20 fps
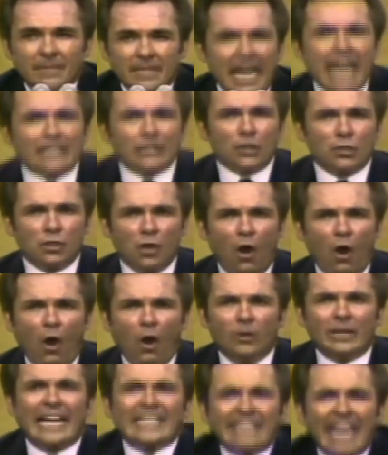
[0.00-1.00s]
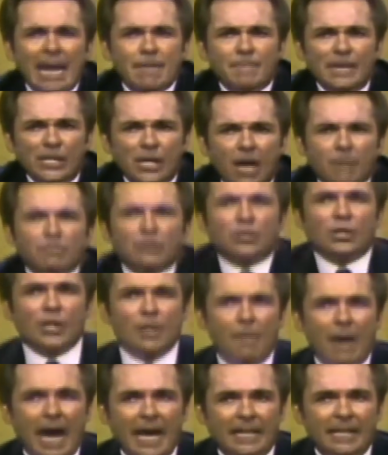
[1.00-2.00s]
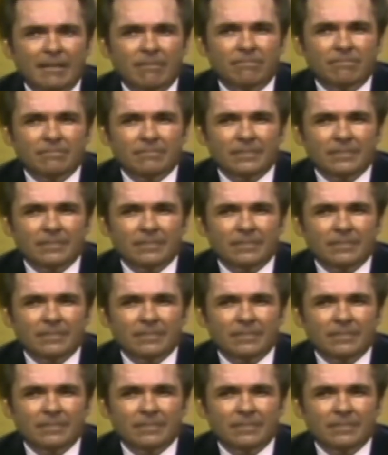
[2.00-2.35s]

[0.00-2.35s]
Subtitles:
Not the soul, that can't be done, but to the body.